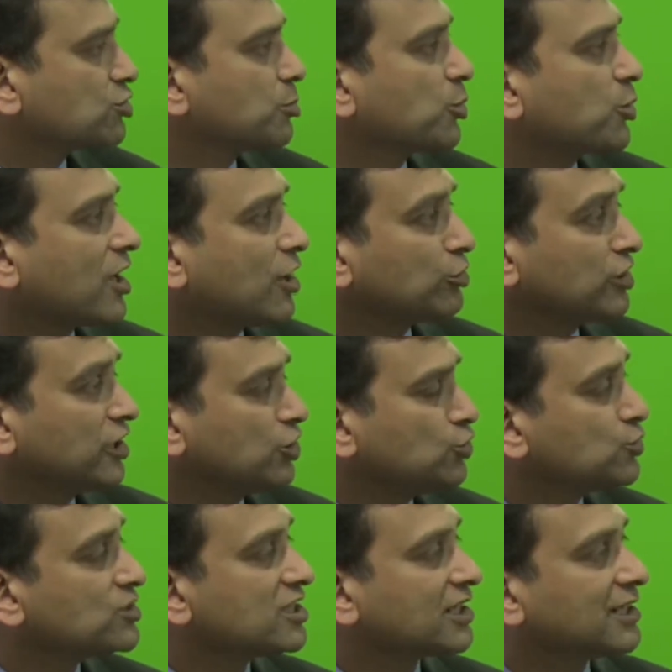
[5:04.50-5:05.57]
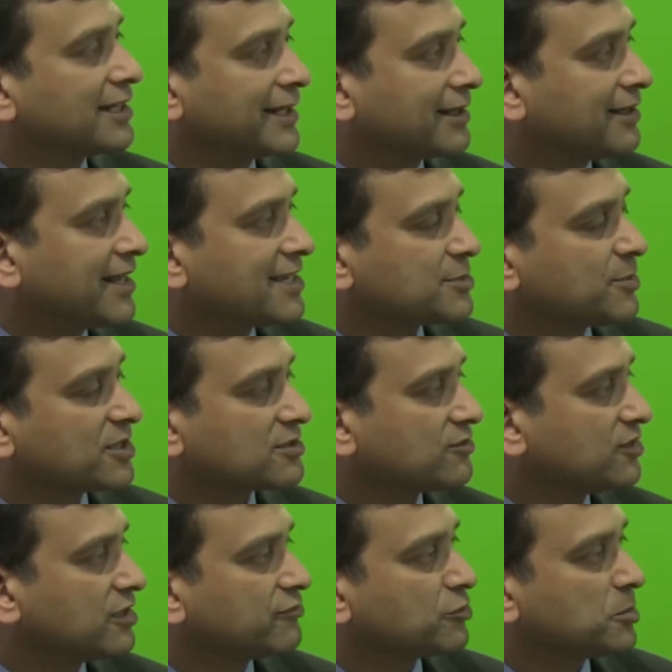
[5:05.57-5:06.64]
support. How do they use the clinical aspects of
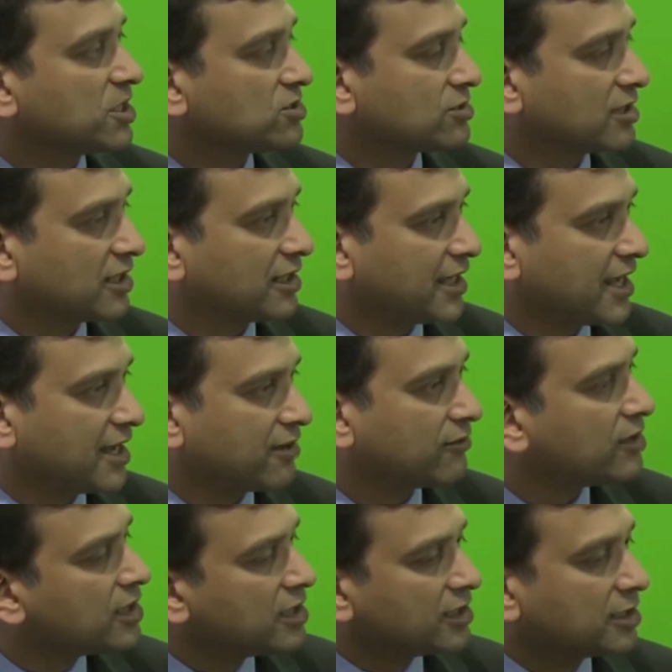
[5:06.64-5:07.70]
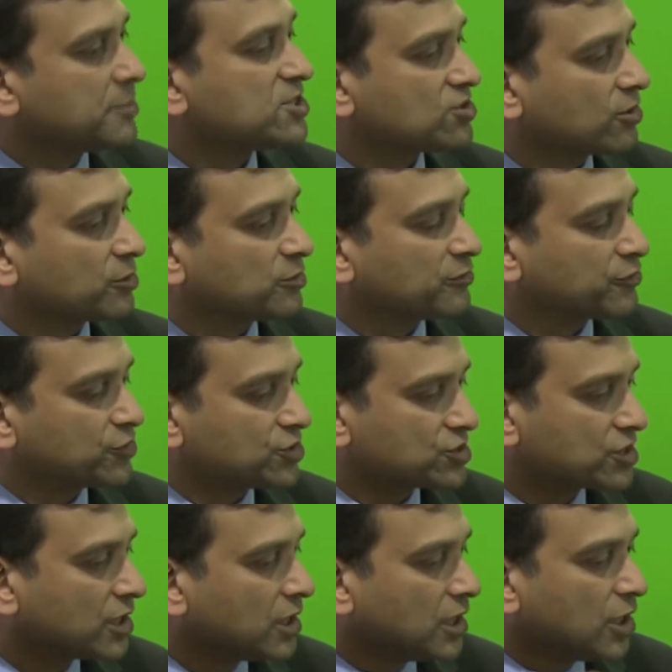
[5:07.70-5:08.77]
the information that they have? Let me start at the
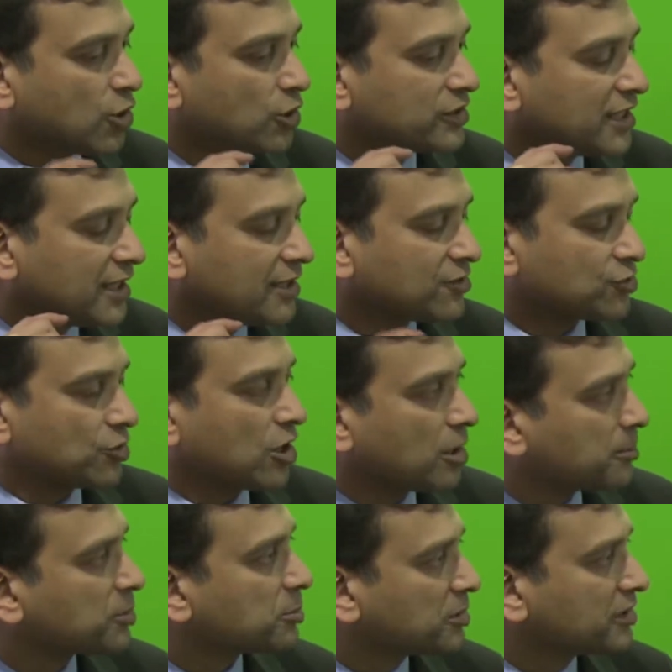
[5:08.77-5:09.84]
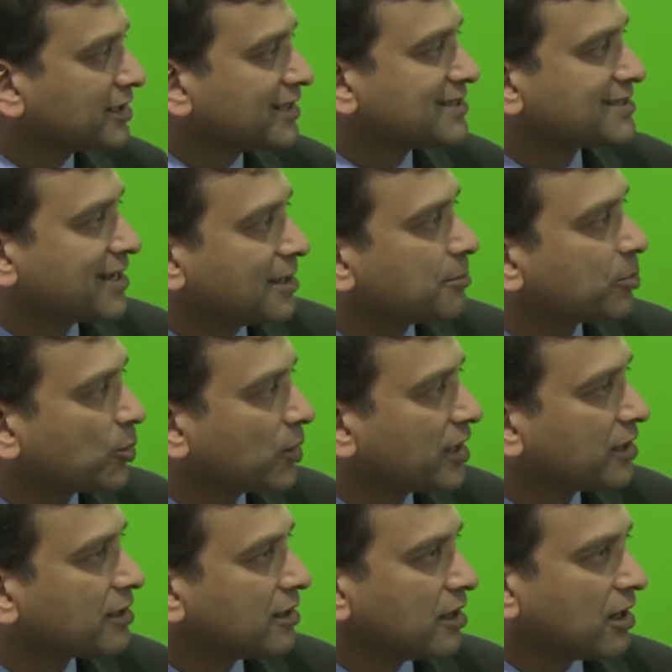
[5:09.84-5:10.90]
first. On the interoperability
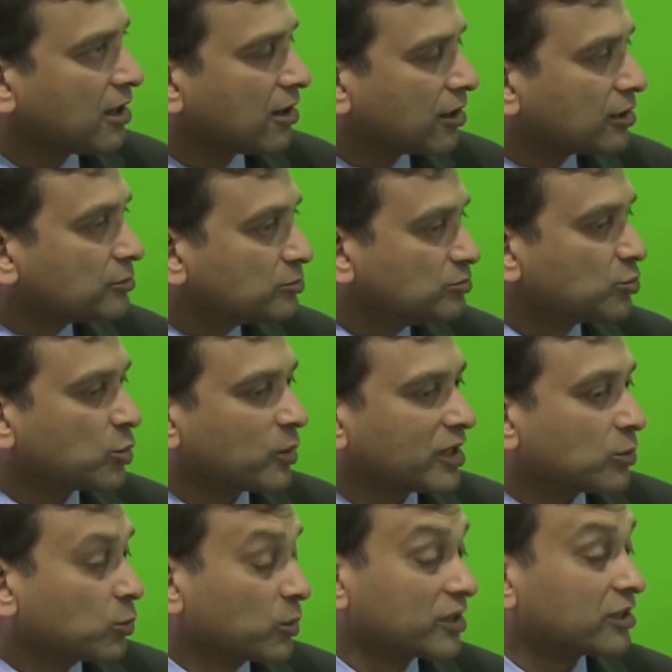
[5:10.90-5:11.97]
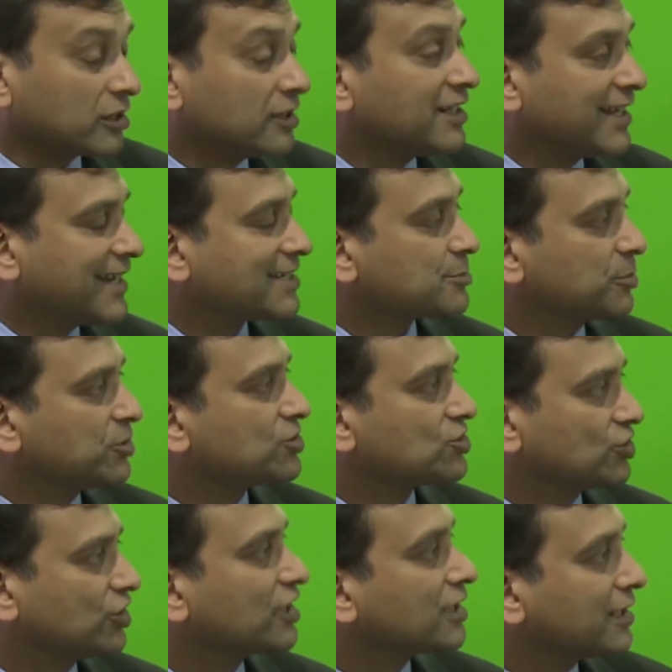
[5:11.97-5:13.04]
standpoint, we're clearly experts
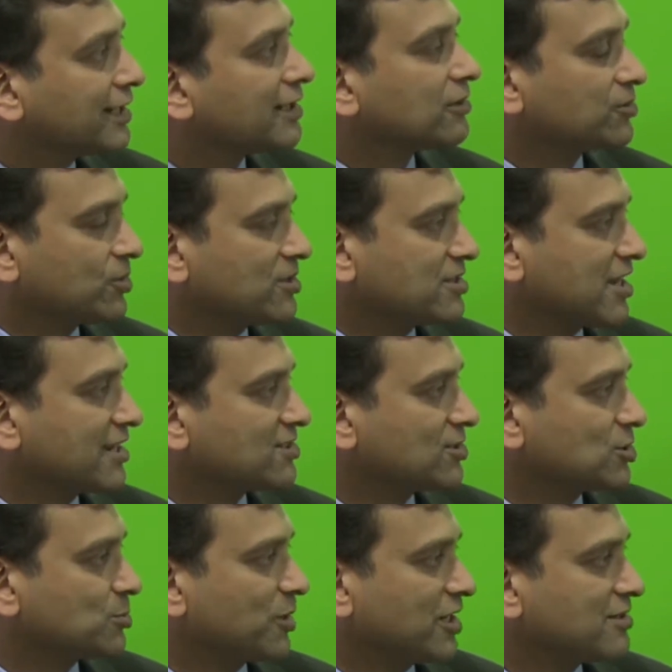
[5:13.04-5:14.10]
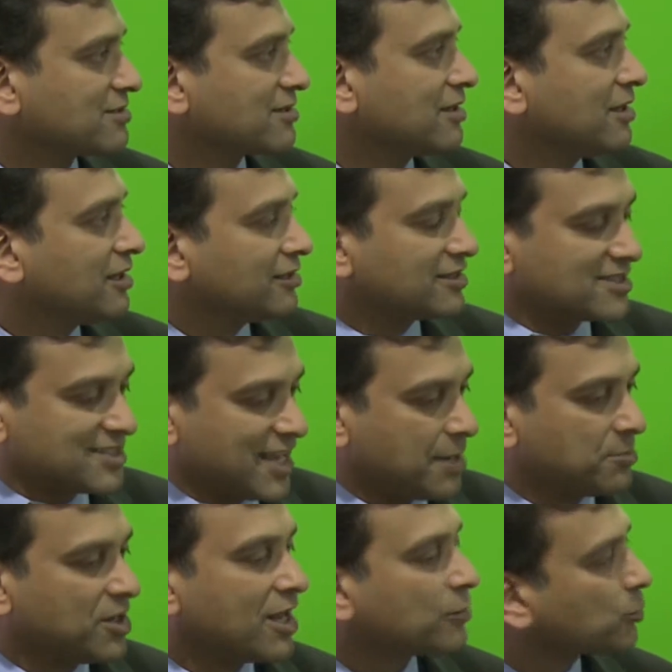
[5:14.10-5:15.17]
in the clinical transaction space. The
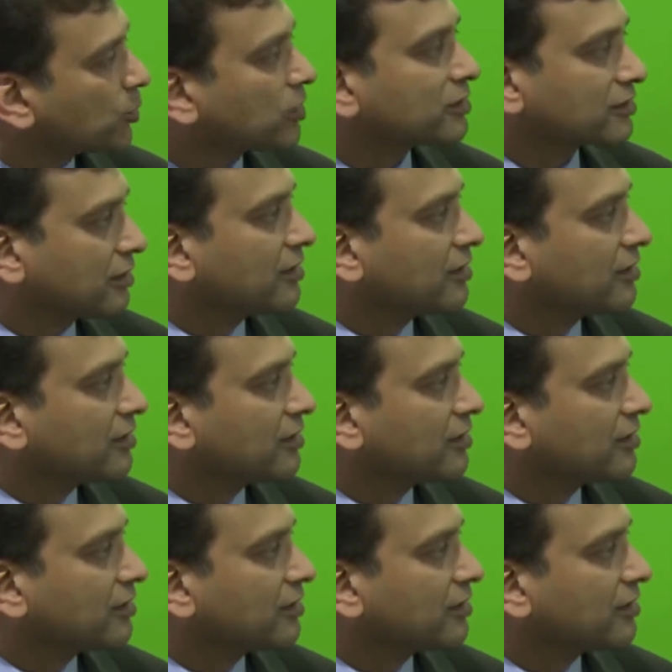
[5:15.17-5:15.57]
same network